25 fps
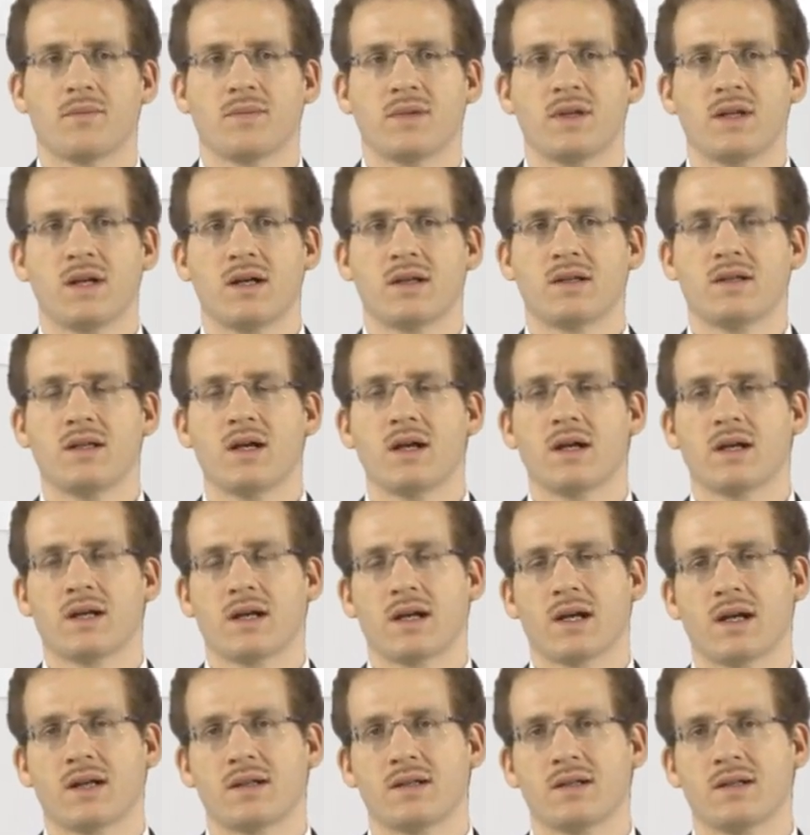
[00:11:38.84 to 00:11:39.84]
The idea
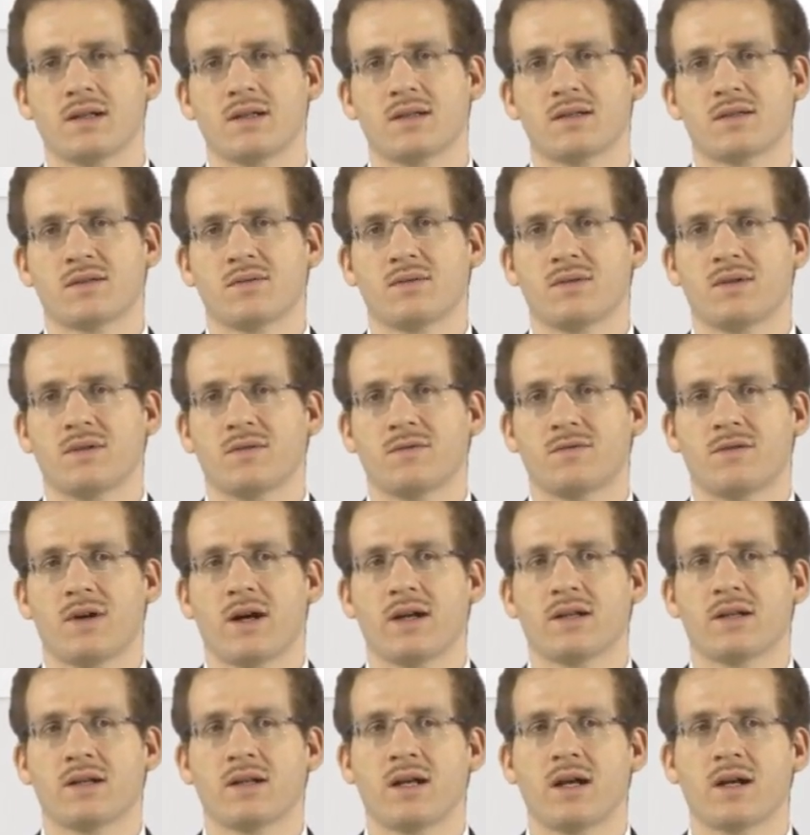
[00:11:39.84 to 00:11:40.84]
again is to
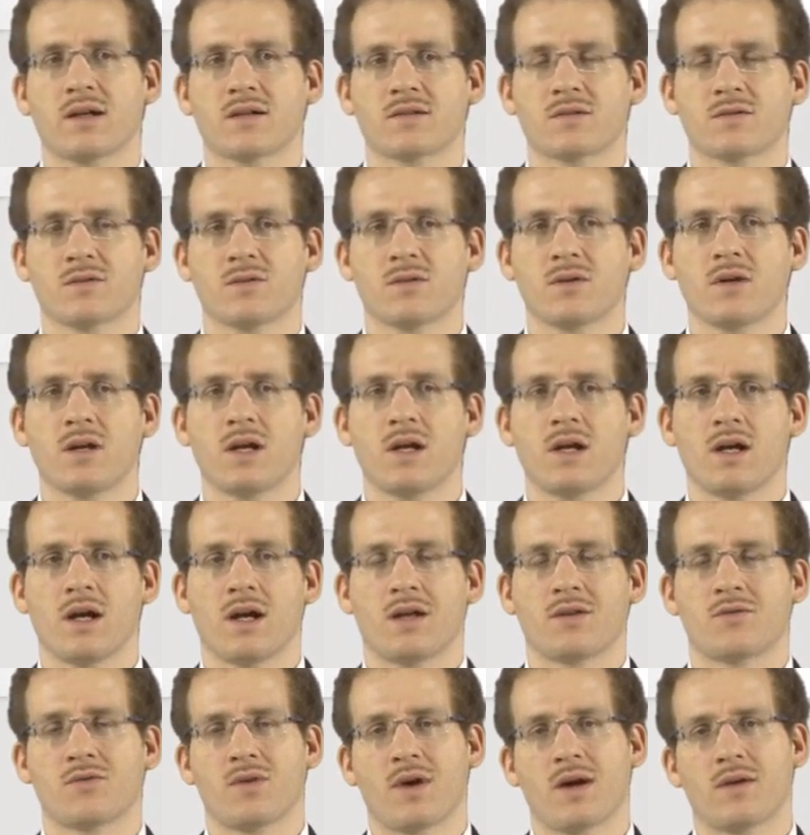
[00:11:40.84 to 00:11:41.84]
define an actor
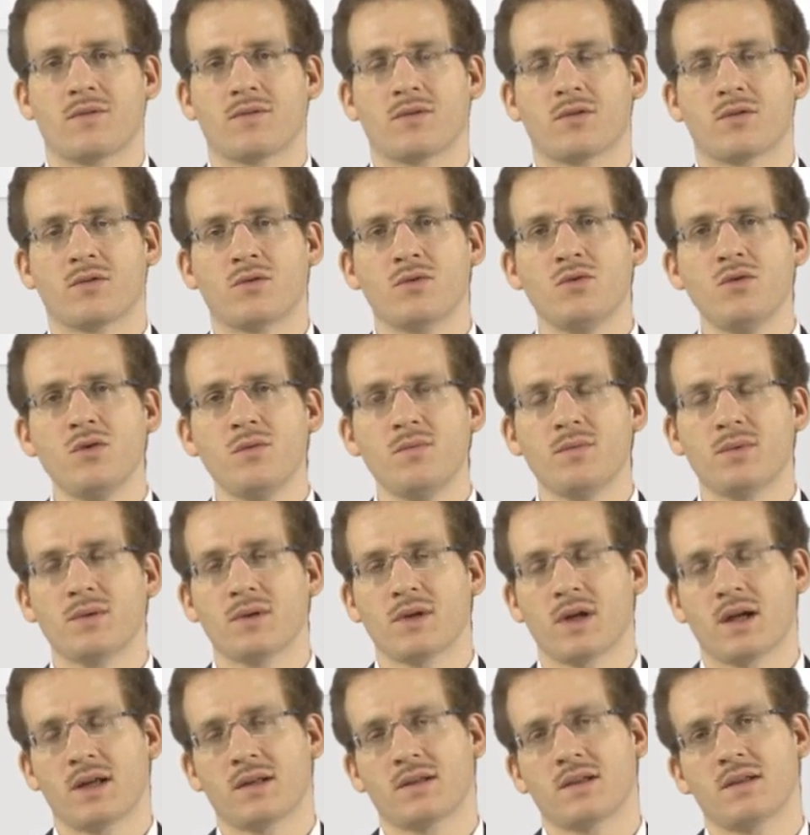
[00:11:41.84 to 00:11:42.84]
and to have a loop,
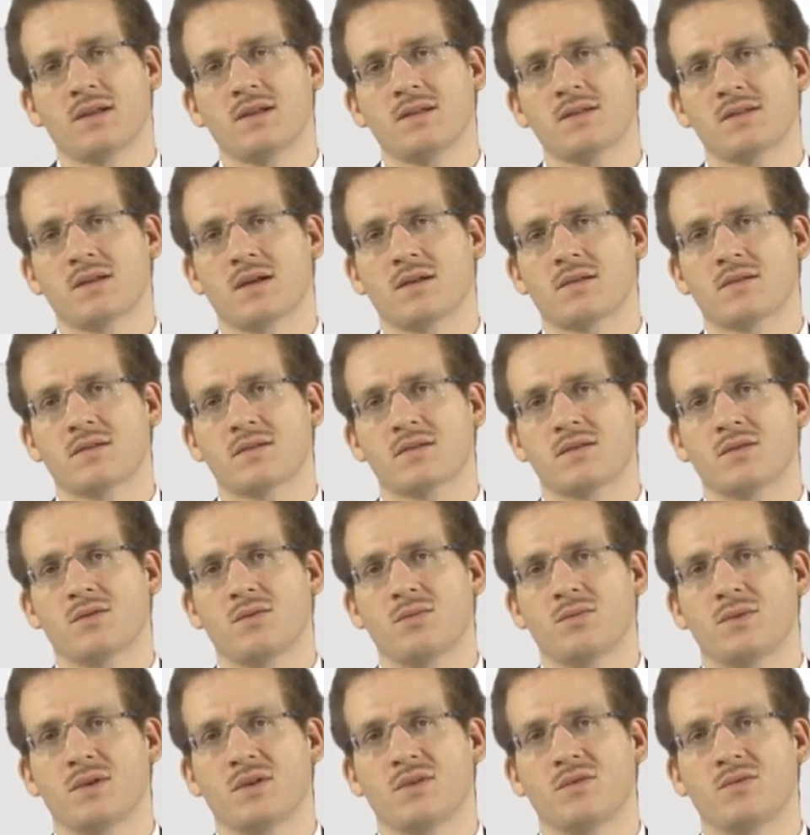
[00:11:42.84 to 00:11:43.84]
and inside this
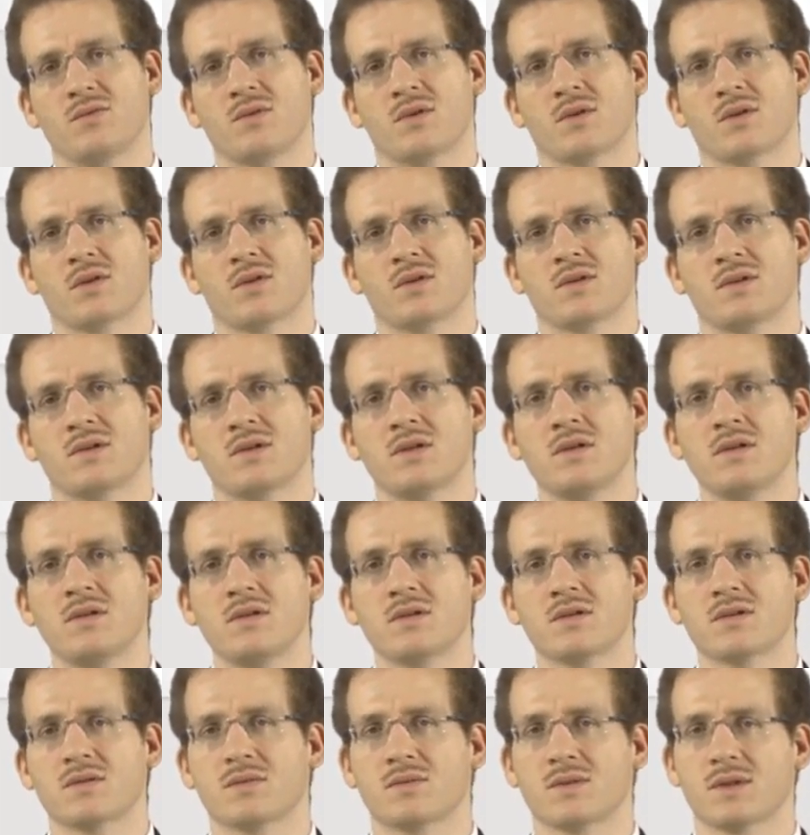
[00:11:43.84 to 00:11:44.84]
loop you do a
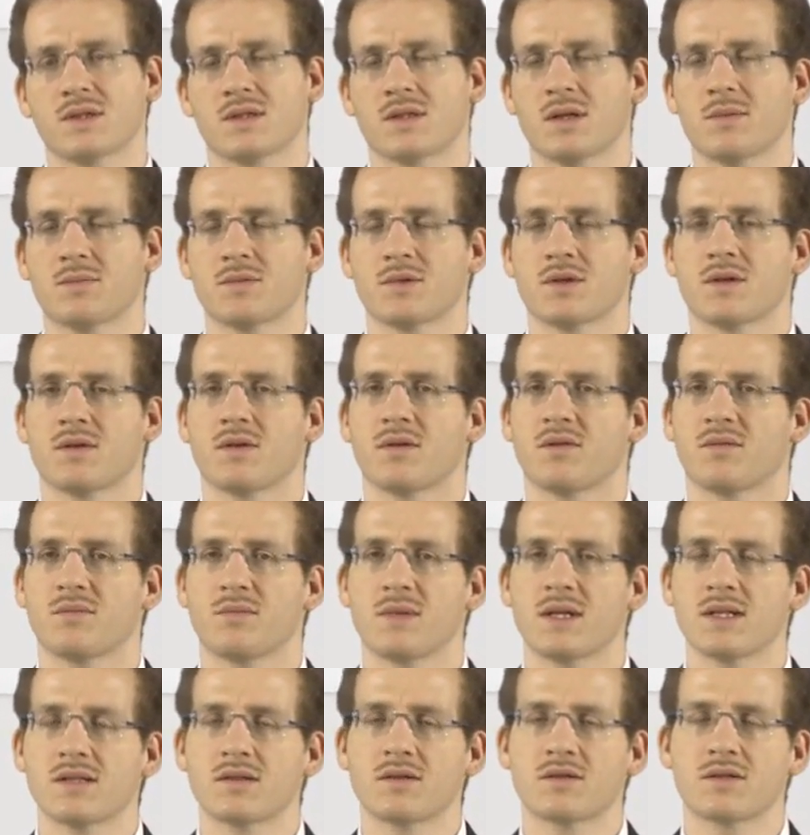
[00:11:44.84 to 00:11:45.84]
continuous reception of
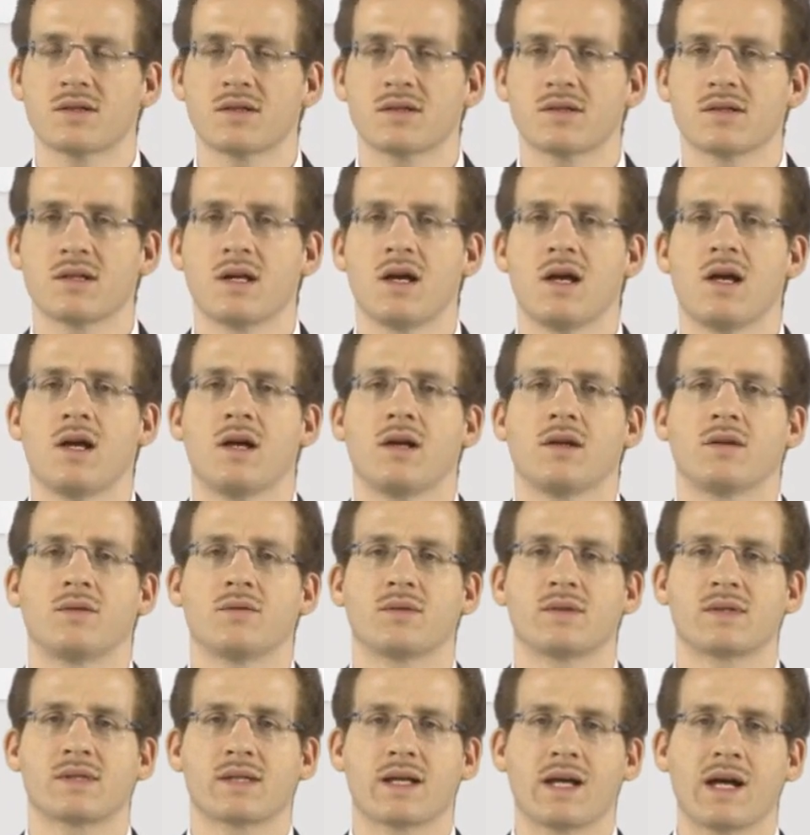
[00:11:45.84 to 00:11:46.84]
messages.
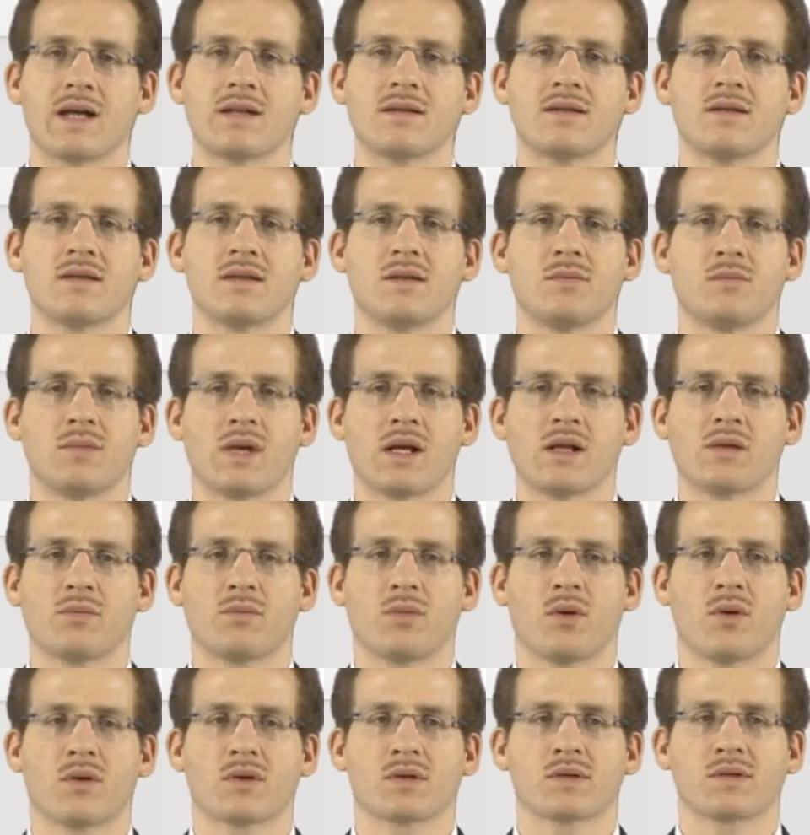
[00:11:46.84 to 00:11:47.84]
You scan the
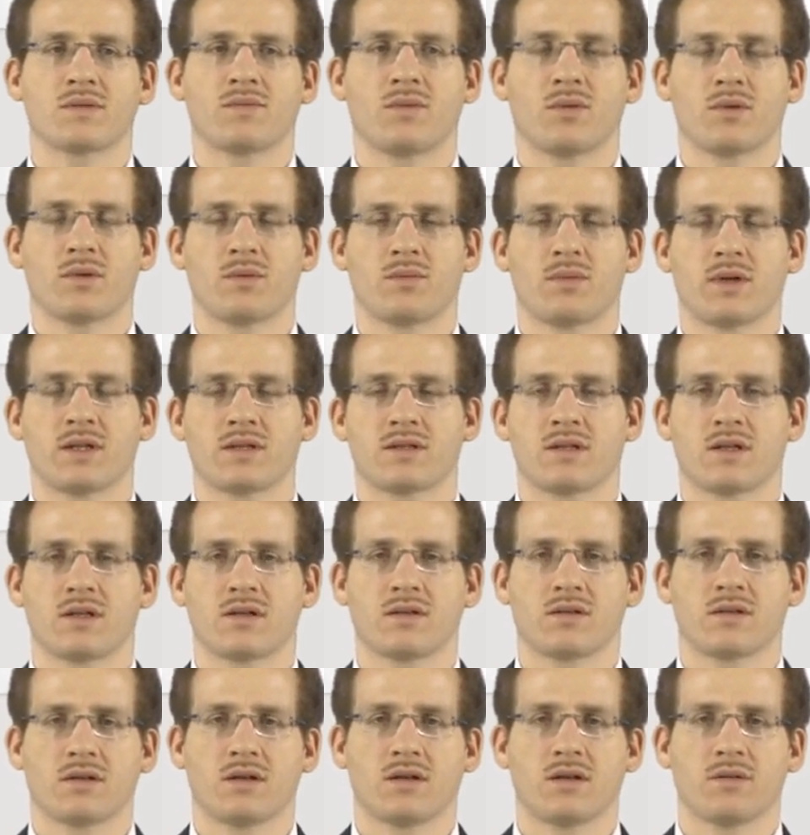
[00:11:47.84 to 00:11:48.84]
mailbox for a
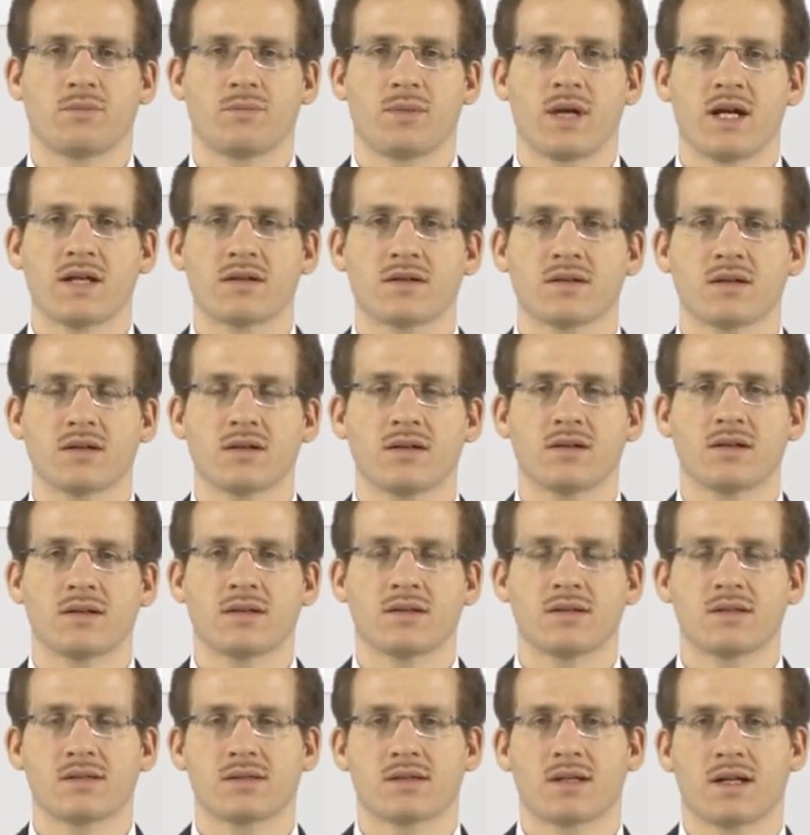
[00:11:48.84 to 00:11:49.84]
particular pattern.
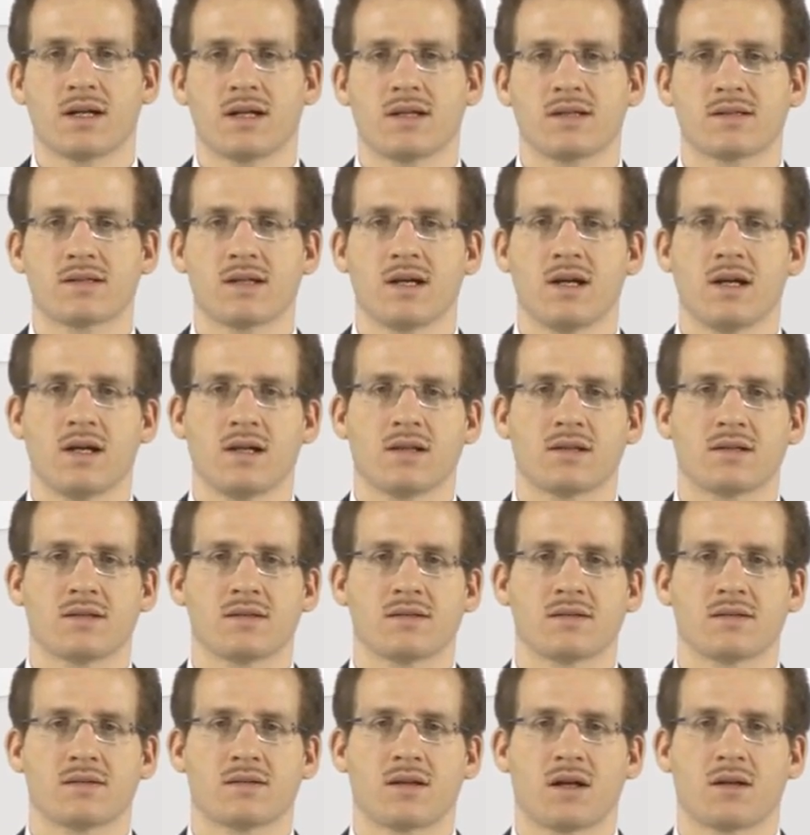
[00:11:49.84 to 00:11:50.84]
In this case,
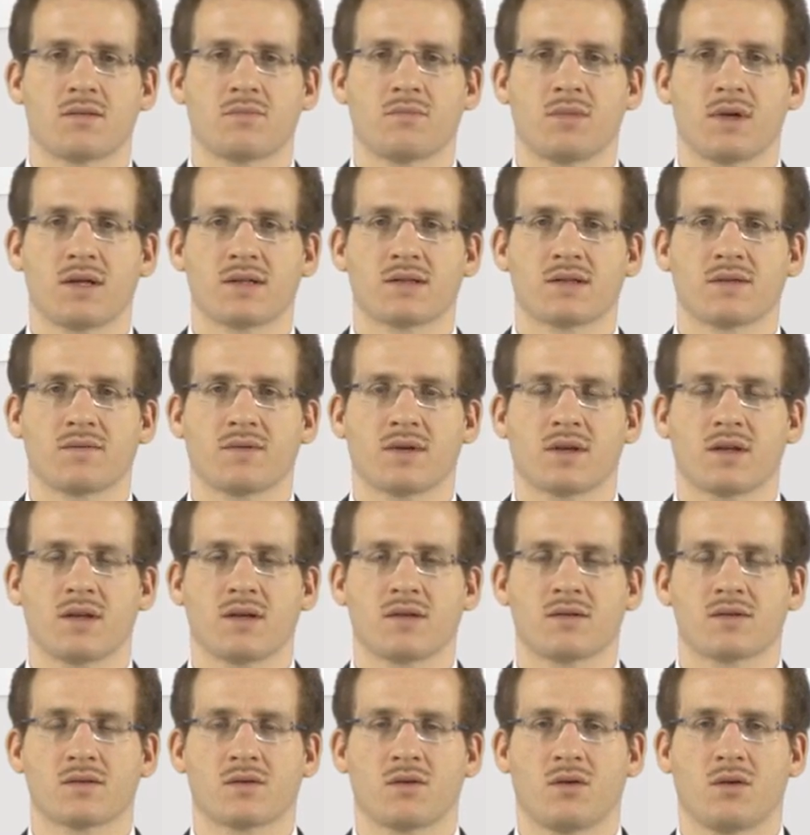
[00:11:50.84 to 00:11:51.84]
this is done by something
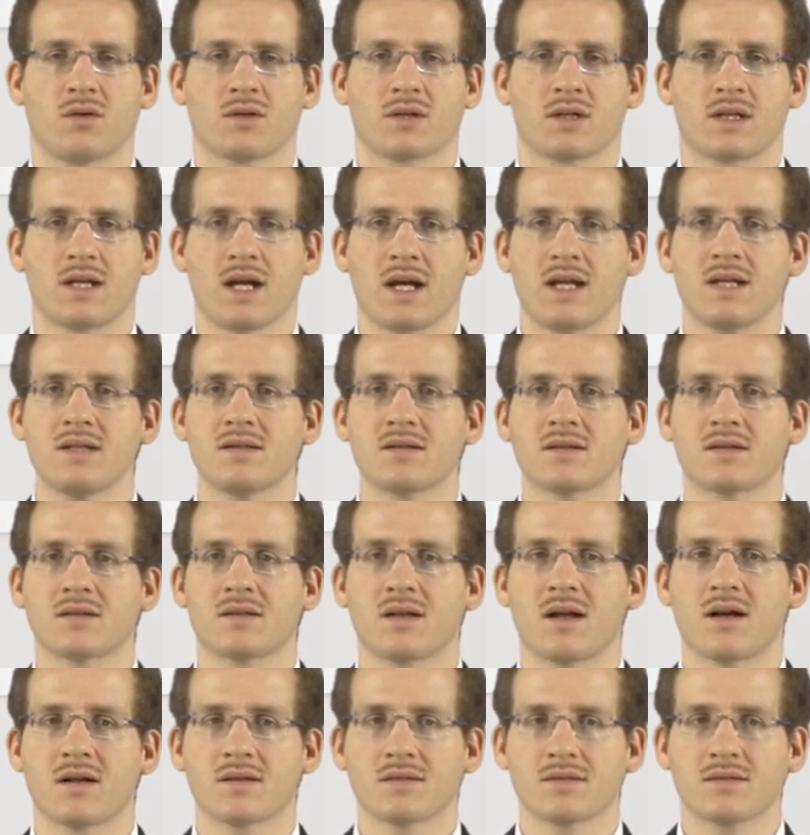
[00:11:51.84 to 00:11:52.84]
that is called case
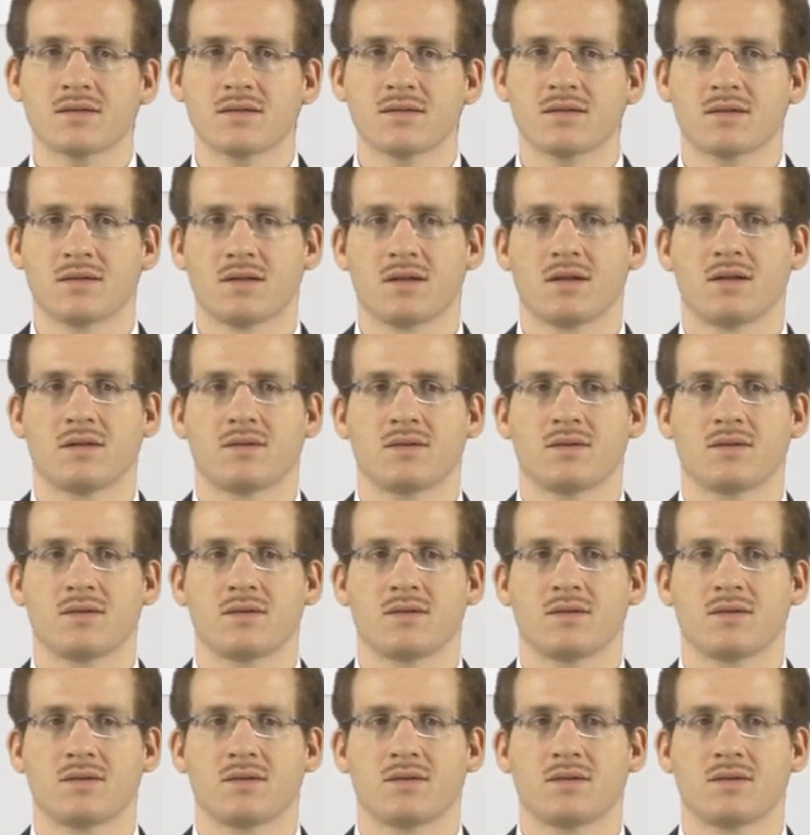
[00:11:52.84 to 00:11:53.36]
classes.